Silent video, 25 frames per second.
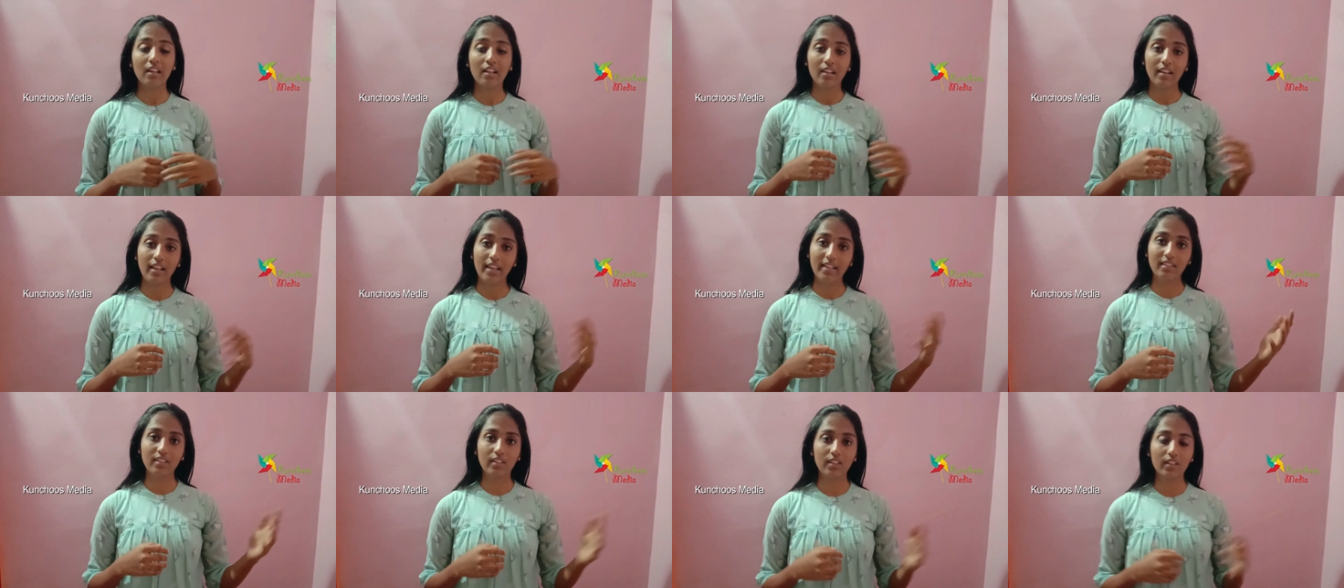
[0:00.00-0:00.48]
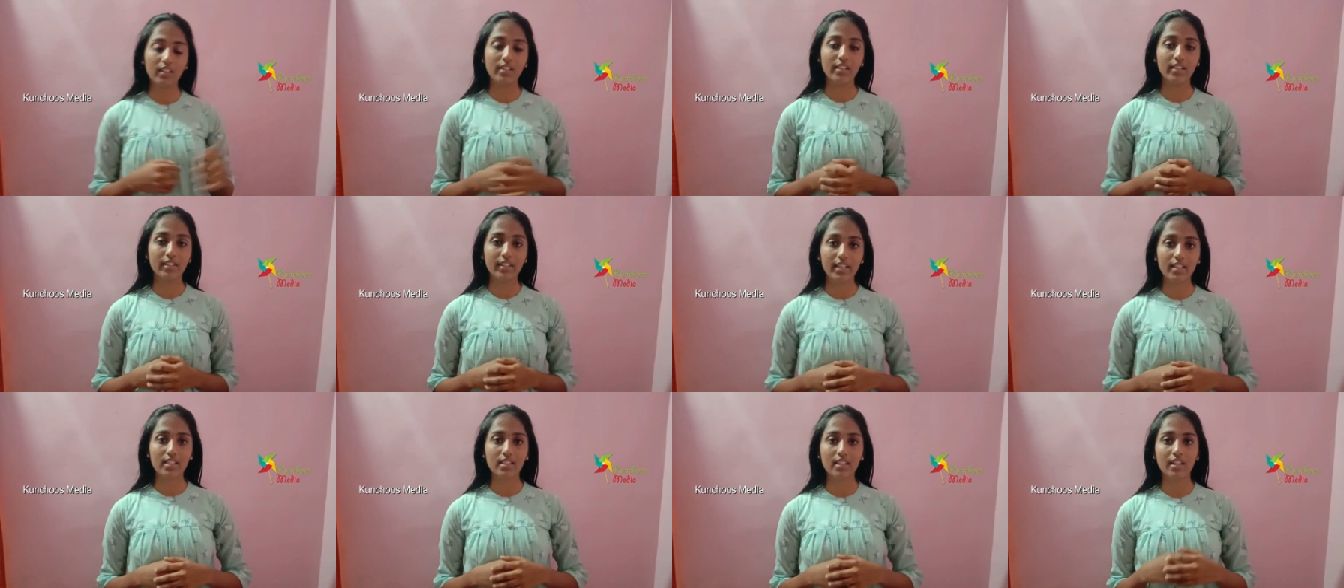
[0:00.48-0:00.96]
like the earlier
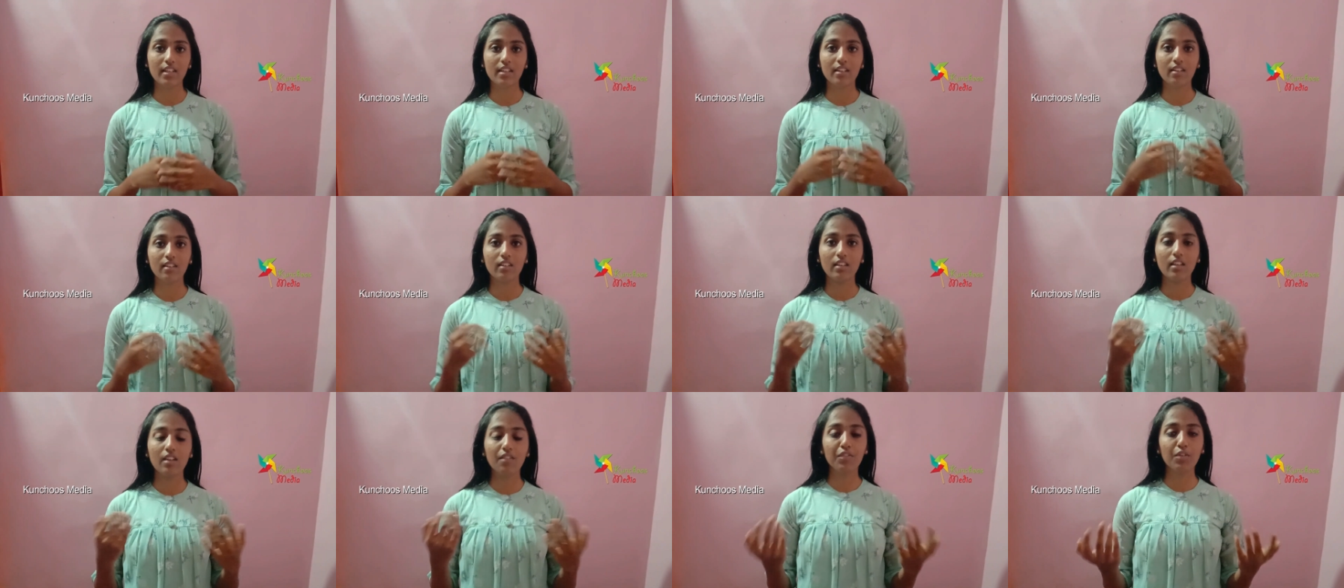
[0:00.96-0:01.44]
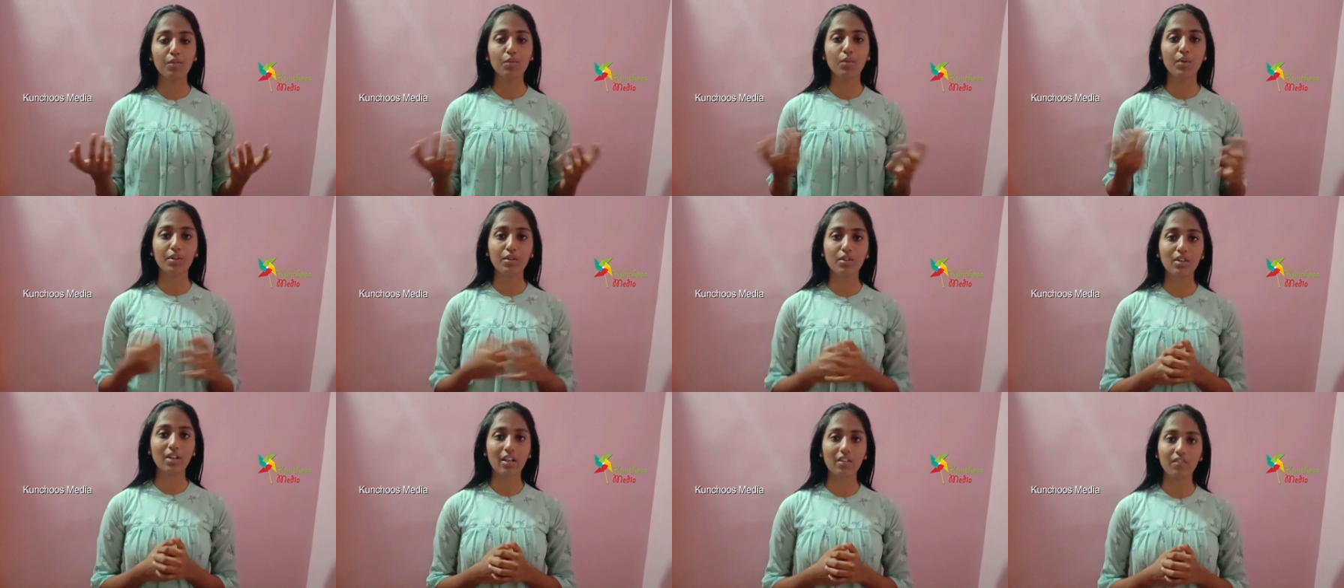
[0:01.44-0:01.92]
days, and if you
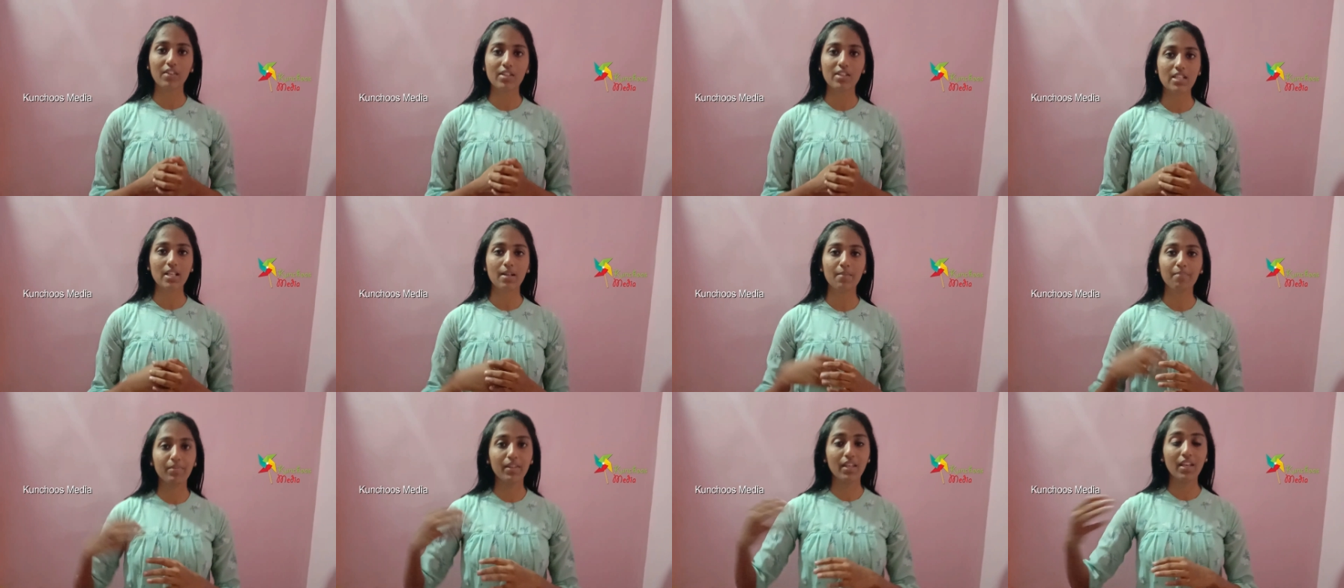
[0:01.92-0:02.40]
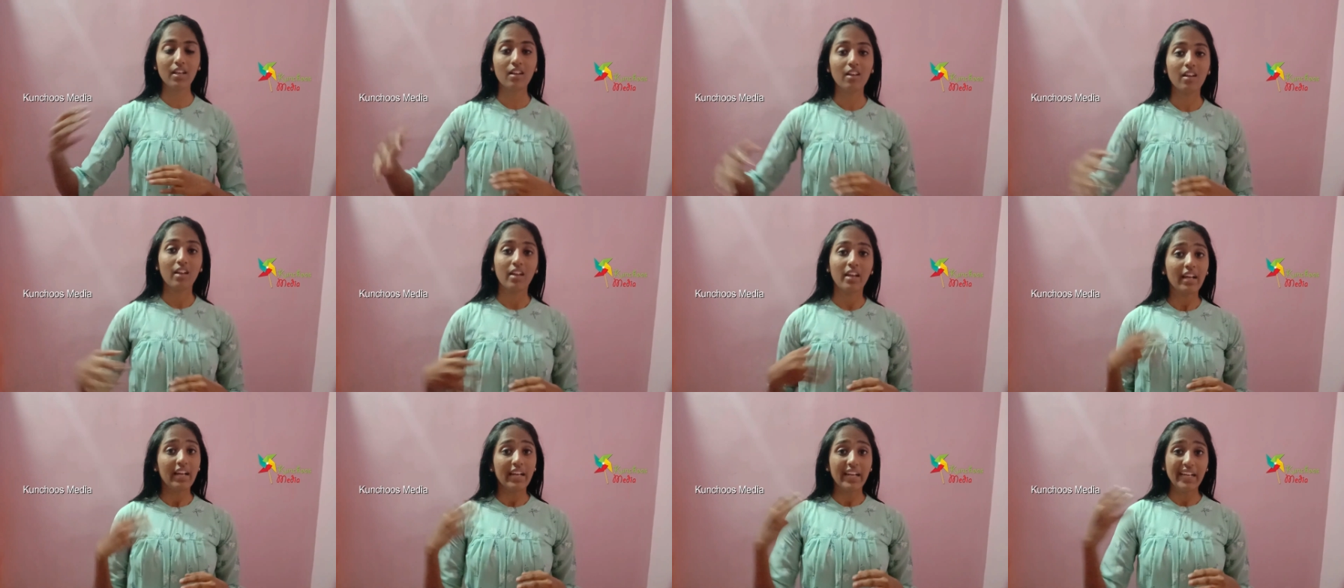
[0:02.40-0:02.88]
want to convey something,
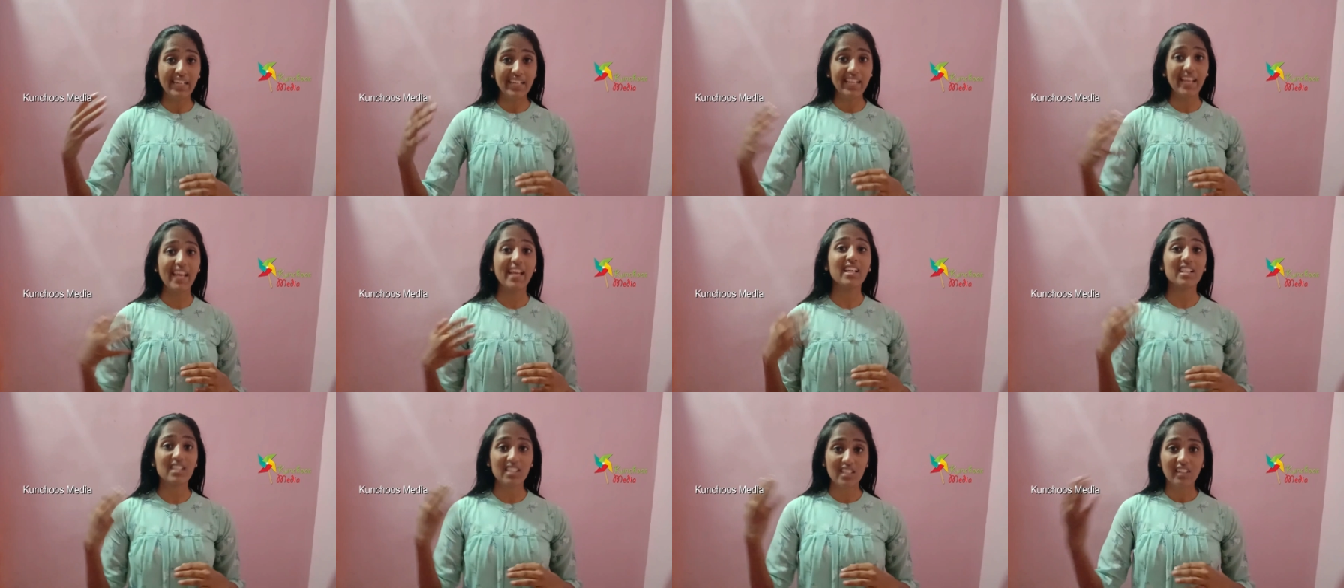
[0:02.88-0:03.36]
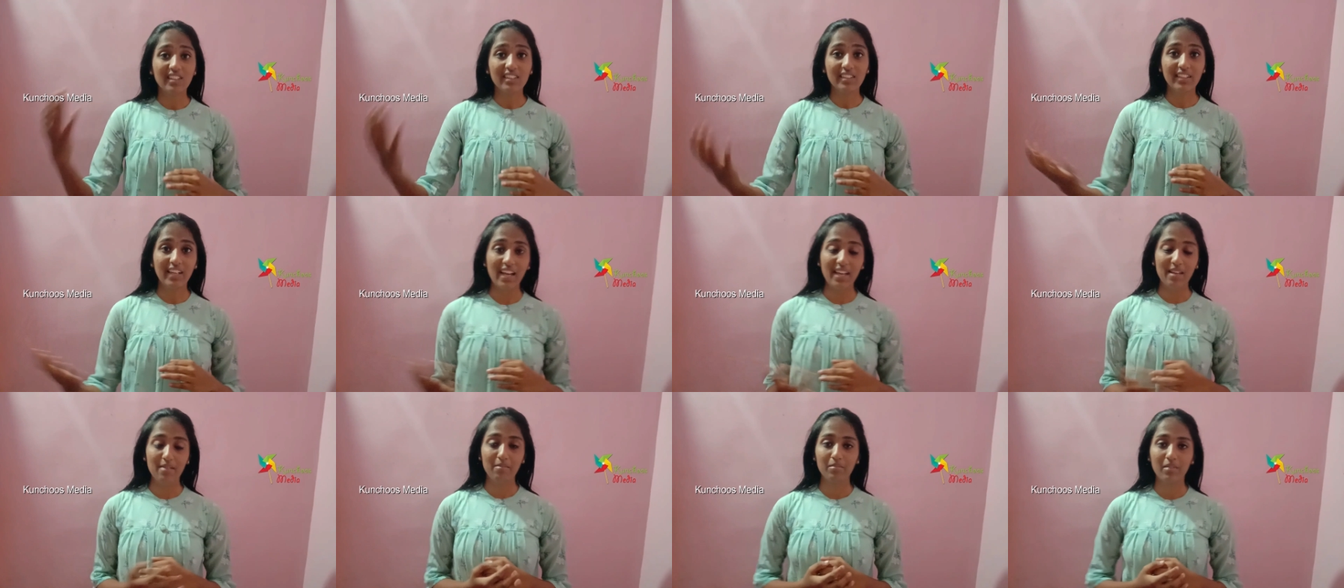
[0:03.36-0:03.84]
it takes
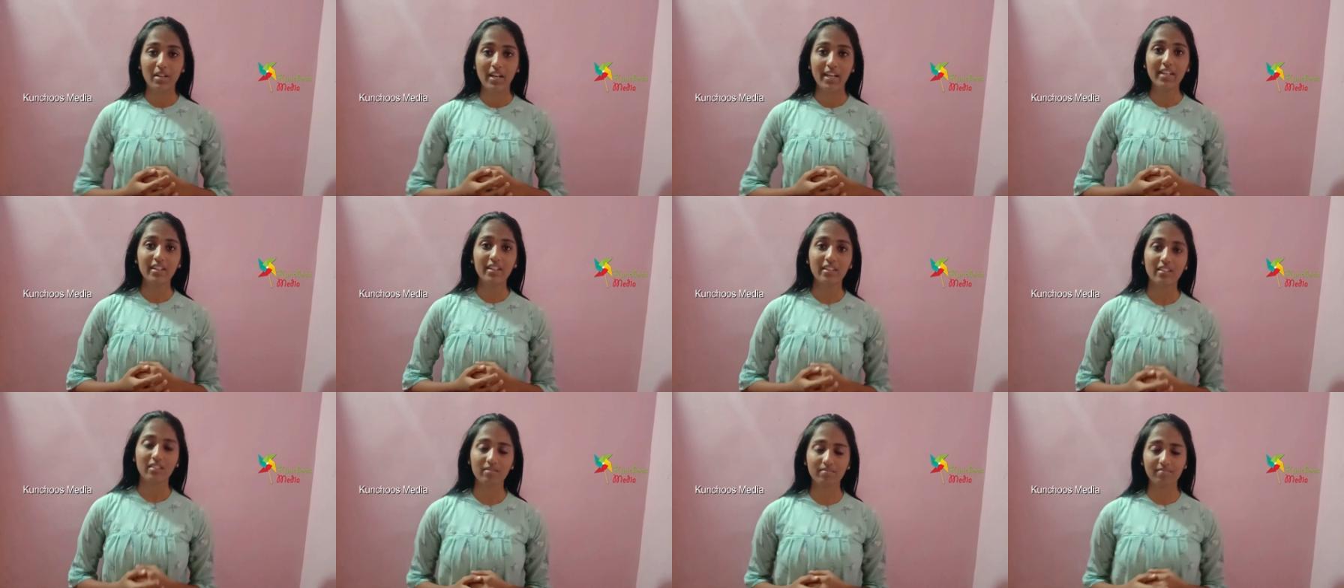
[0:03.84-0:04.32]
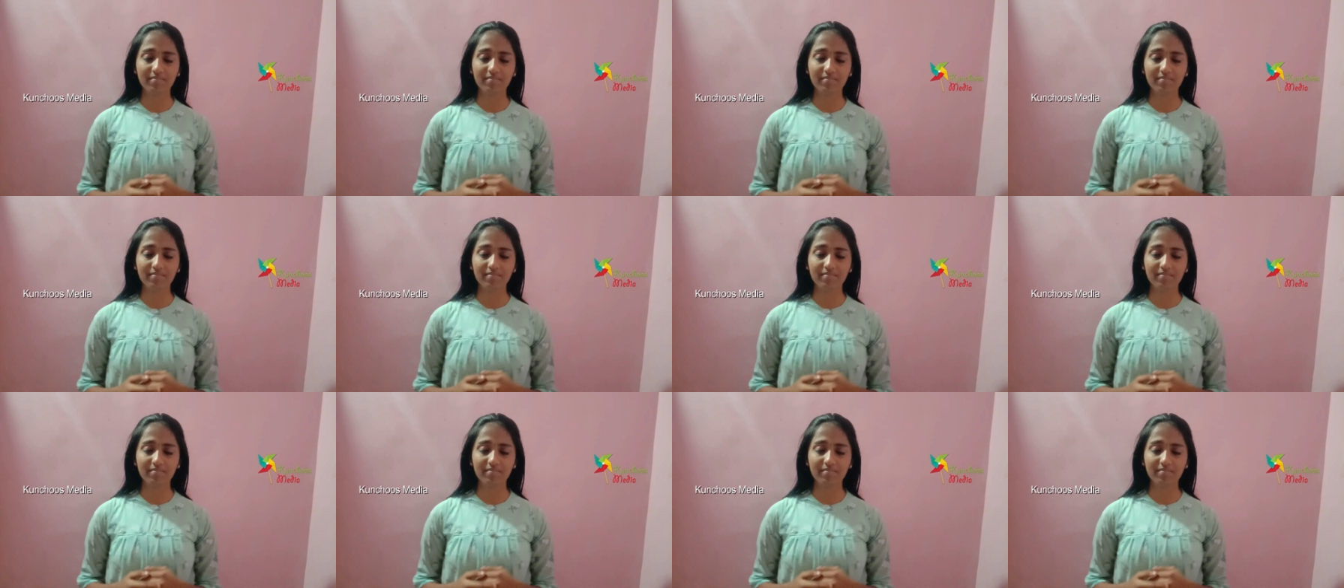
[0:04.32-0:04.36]
time, right?